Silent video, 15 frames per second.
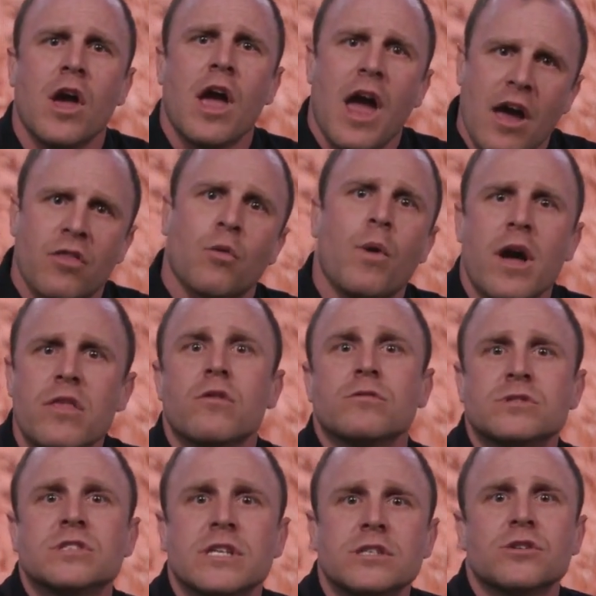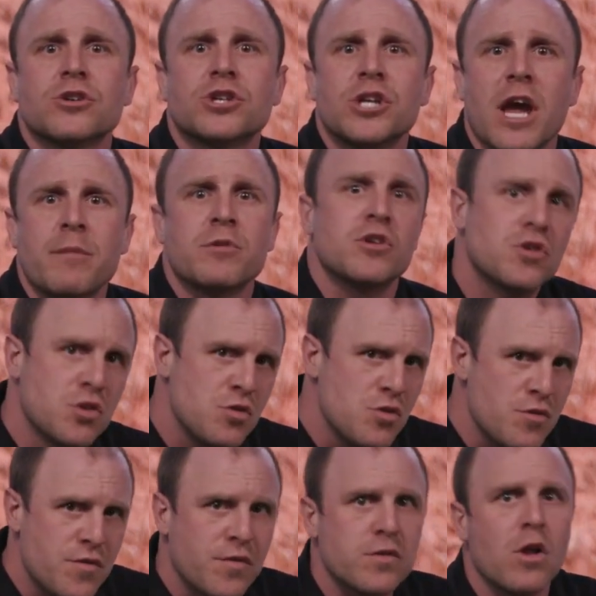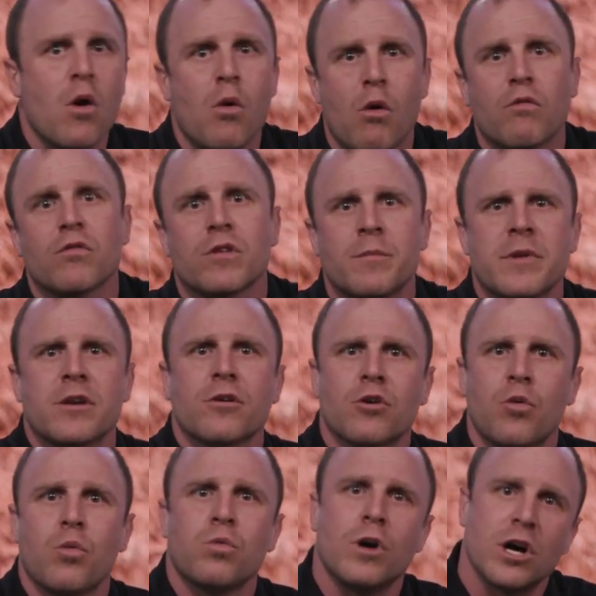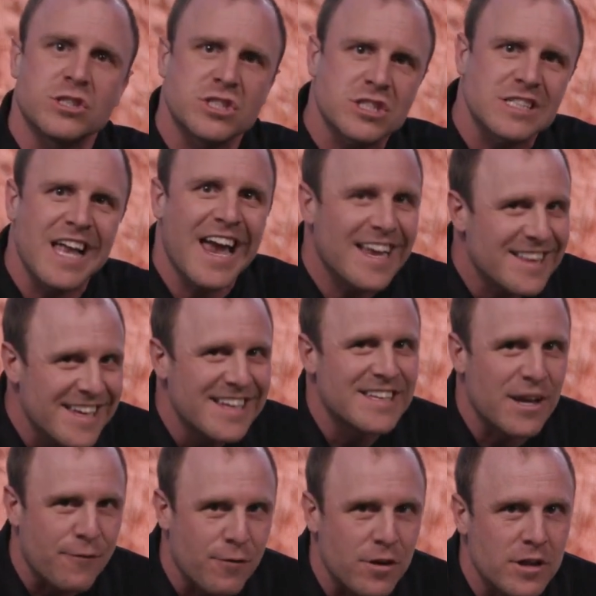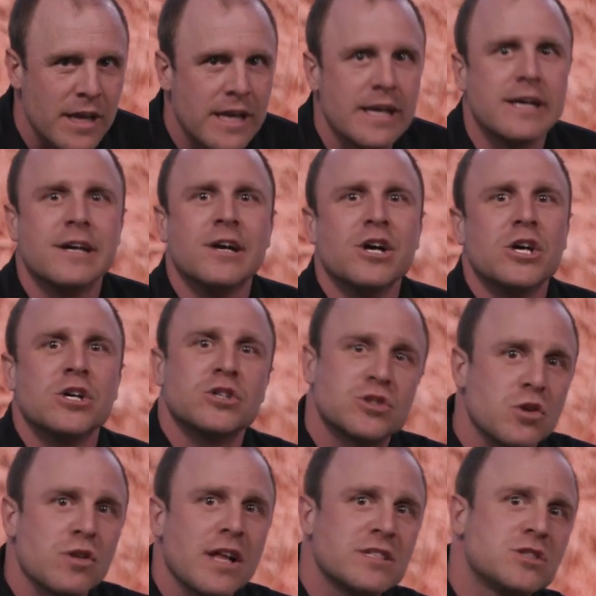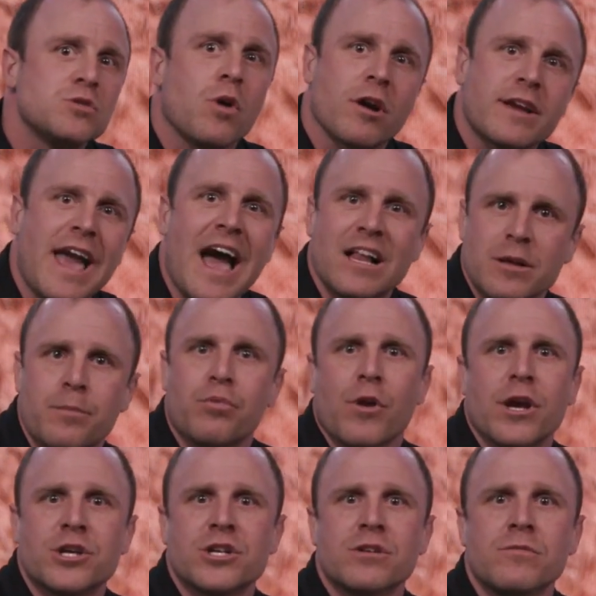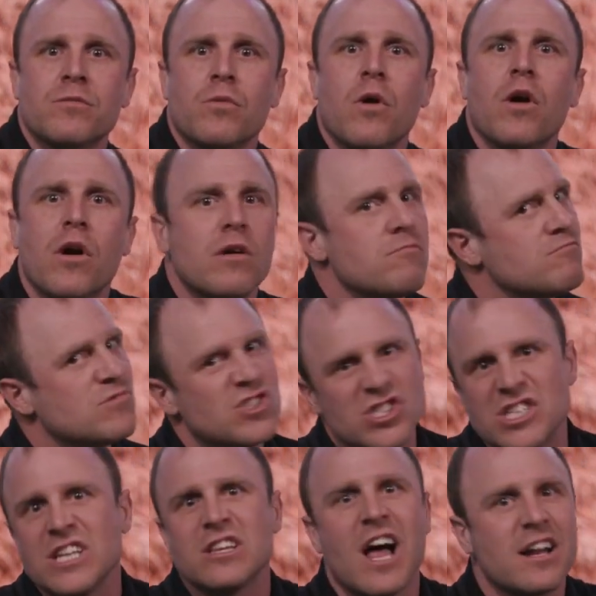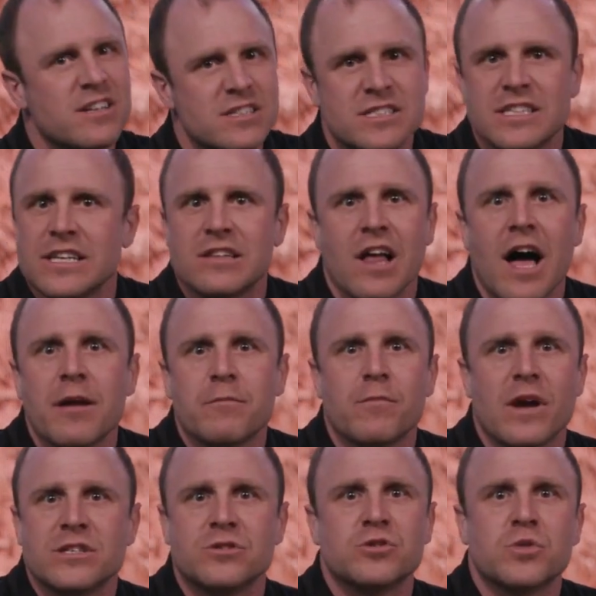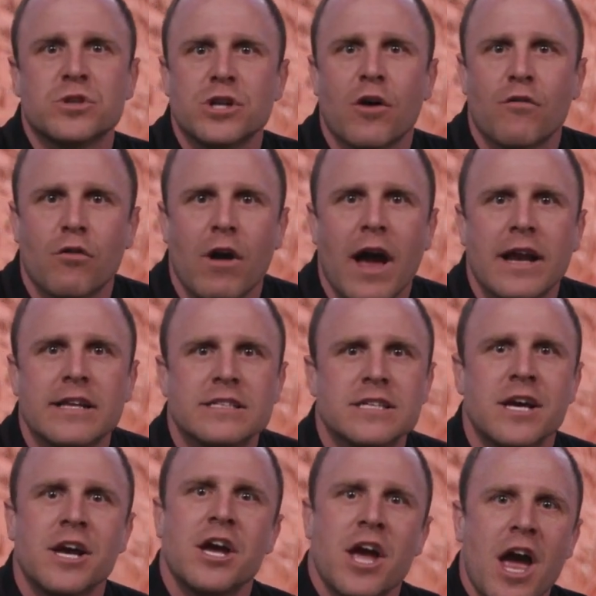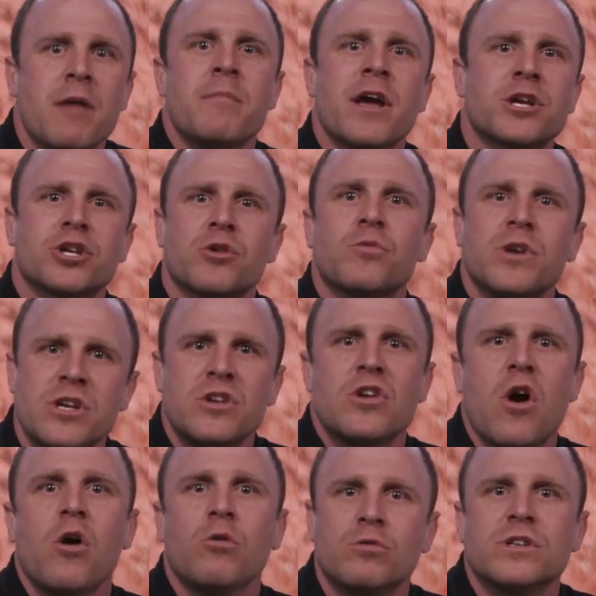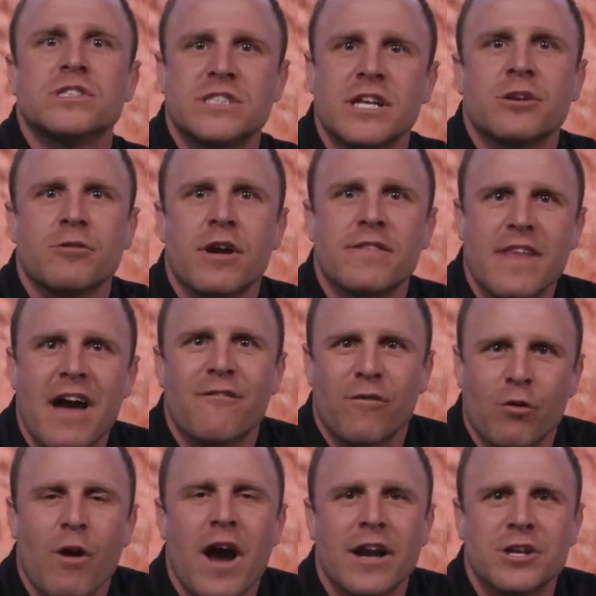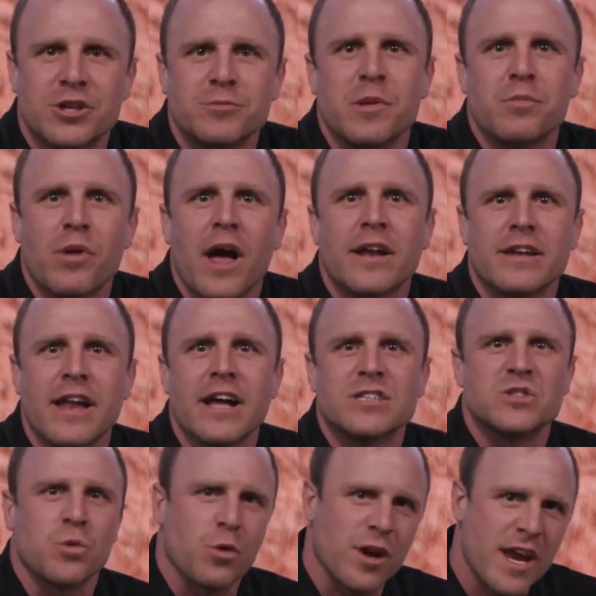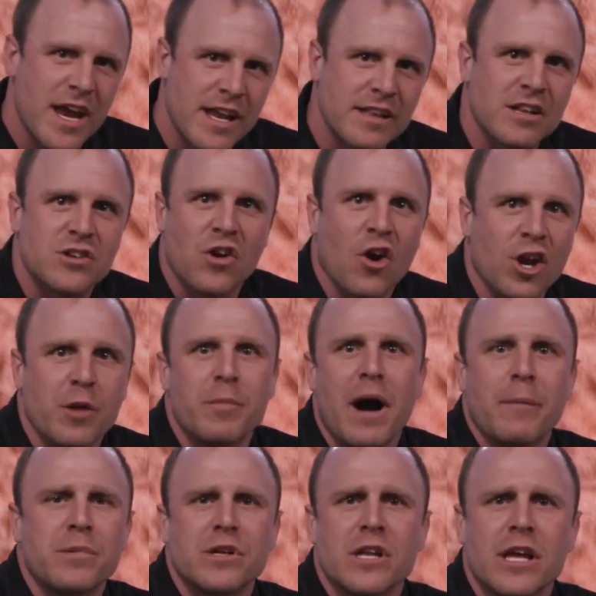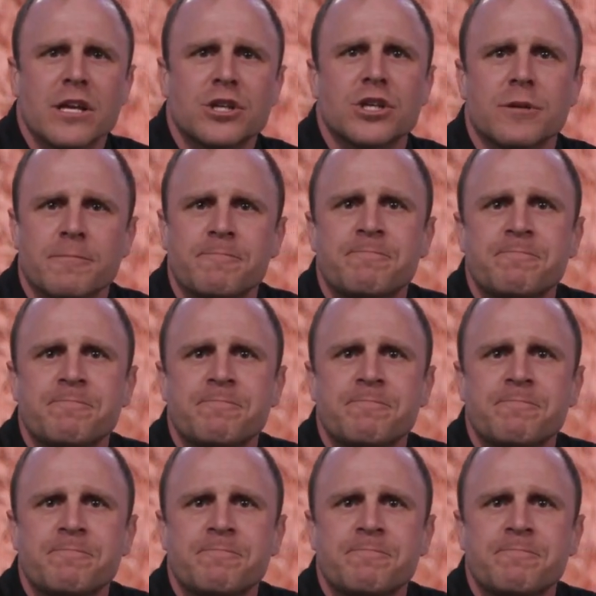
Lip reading: And the way those seeds are shaped do flow over the meter slightly differently. So let's do our calibration, seed lot to seed lot, as you switch out varieties, and make sure we know the seeding rate that variety should be planted at, so we're hitting the target population.